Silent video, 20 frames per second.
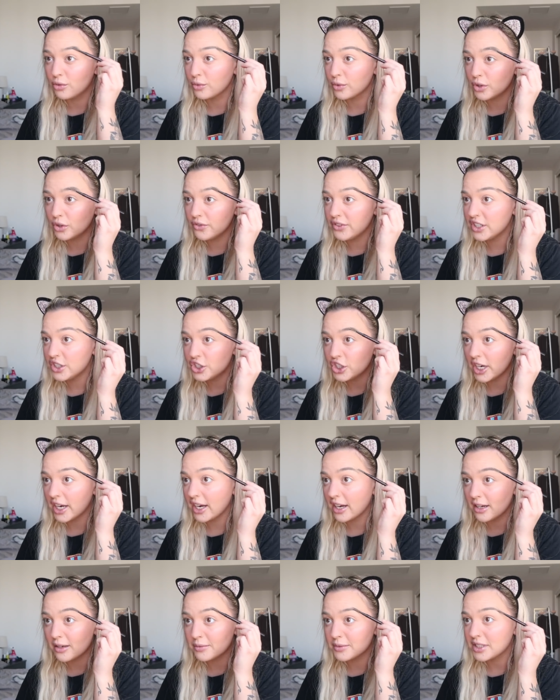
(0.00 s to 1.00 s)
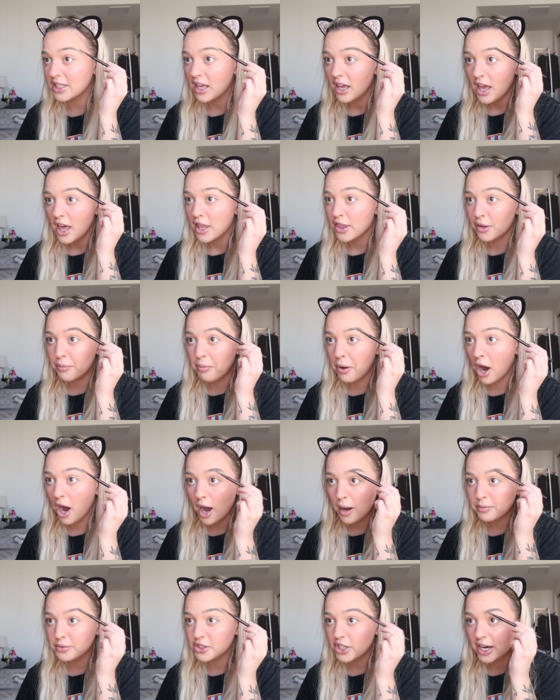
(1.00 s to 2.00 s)
groovy jams, the
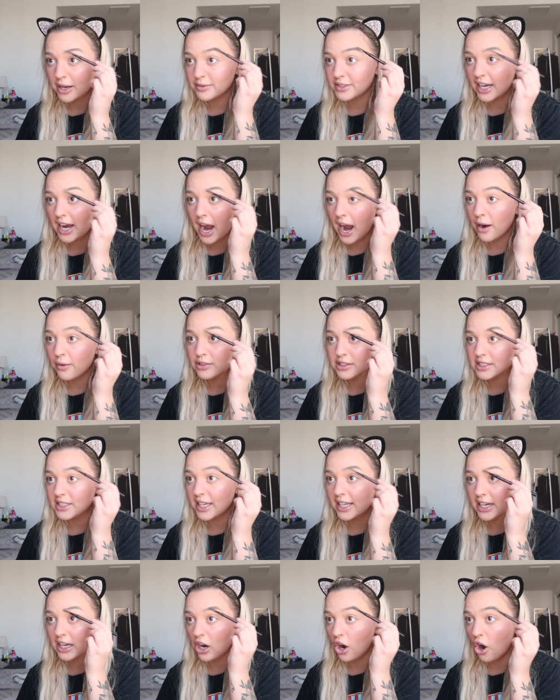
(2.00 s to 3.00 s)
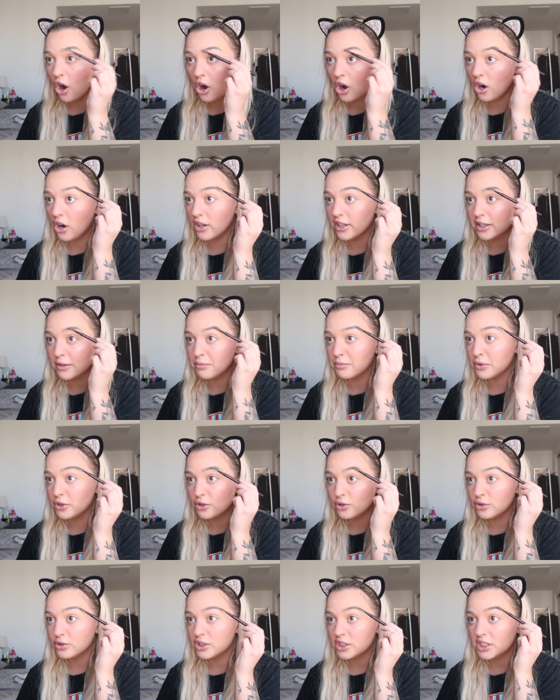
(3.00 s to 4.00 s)
pop jams. Like I was getting all the
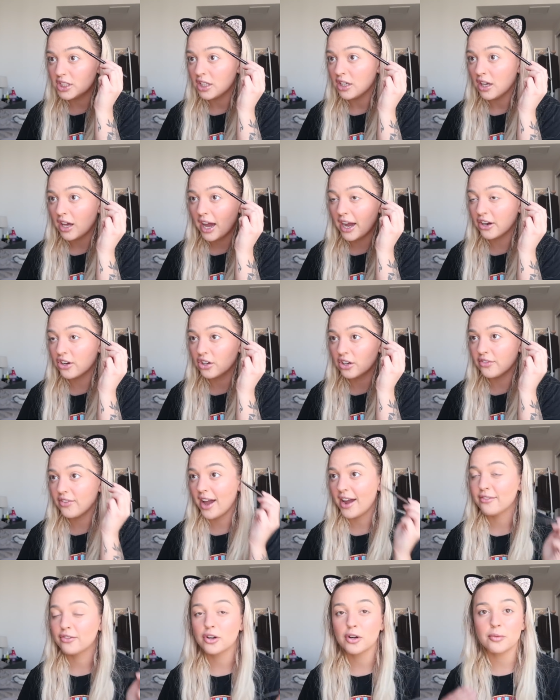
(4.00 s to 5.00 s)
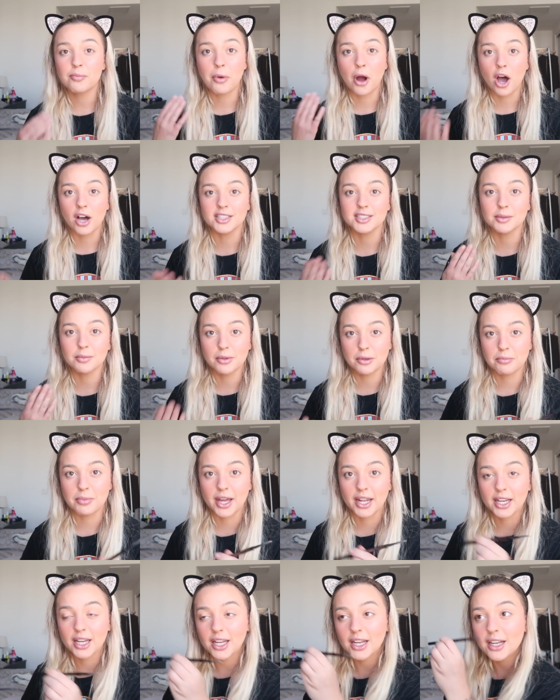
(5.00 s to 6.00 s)
moods I could have ever possibly
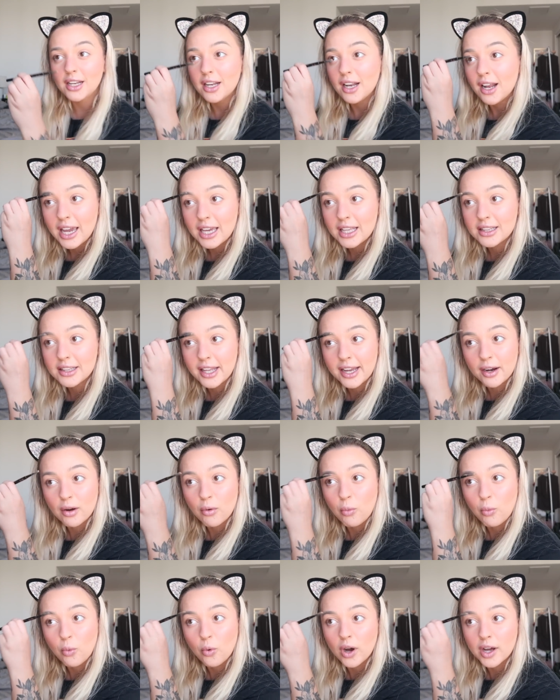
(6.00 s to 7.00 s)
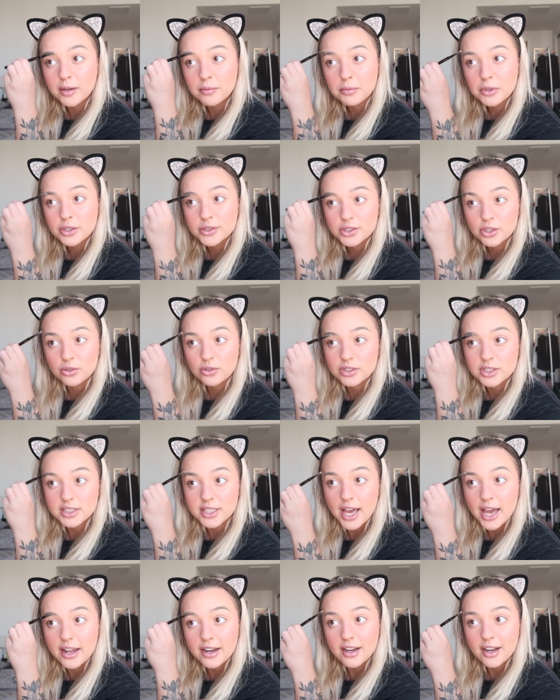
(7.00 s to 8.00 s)
been in like one musical
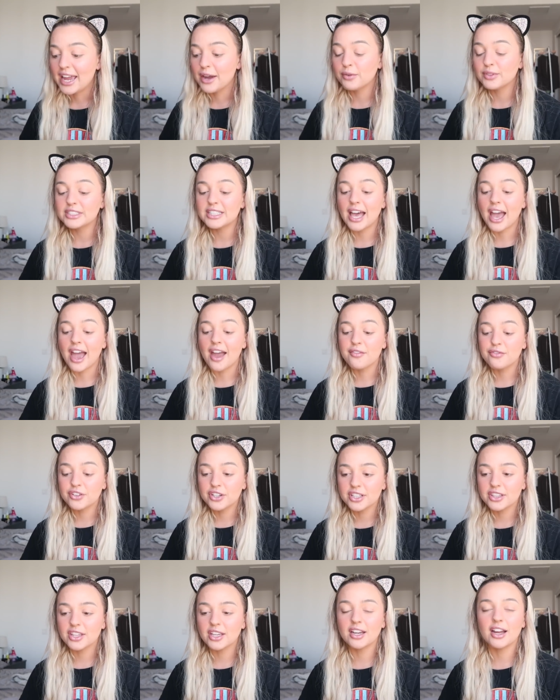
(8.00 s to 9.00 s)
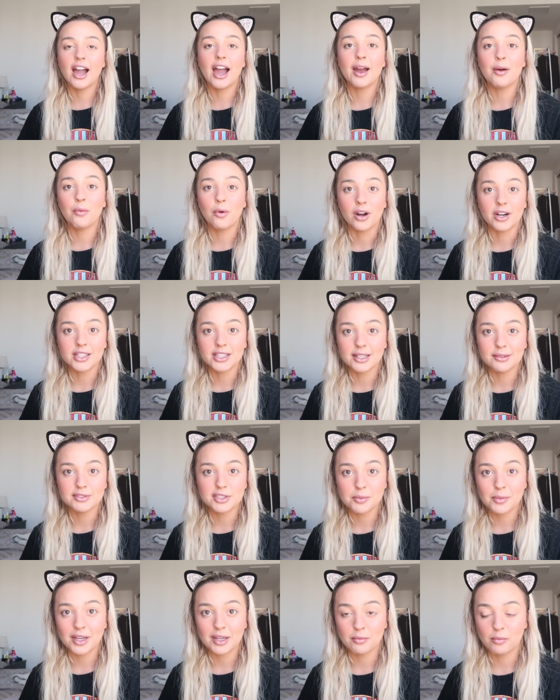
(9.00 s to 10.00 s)
set. It was everything I wanted them
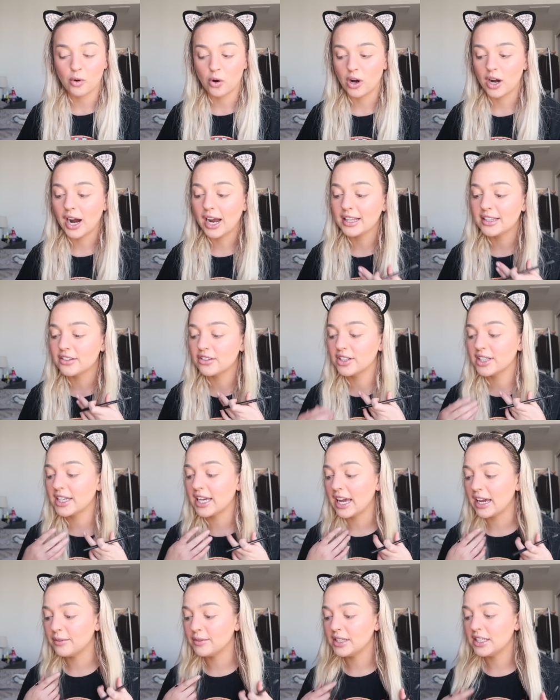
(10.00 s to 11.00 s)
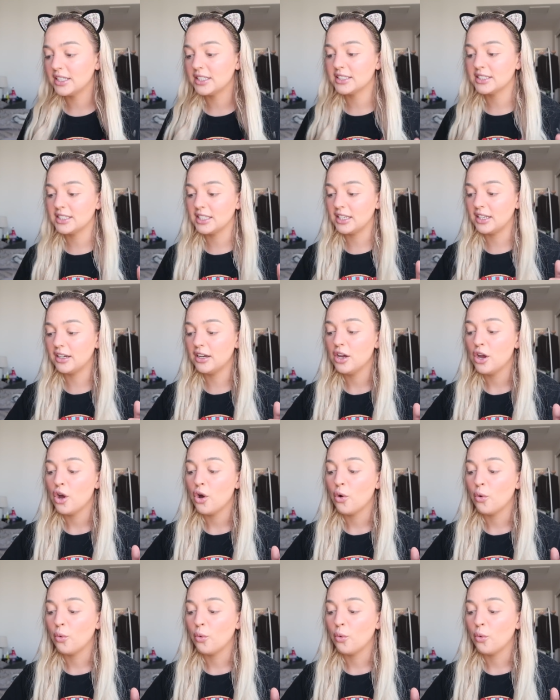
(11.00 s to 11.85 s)
to be and more. I literally came to EDC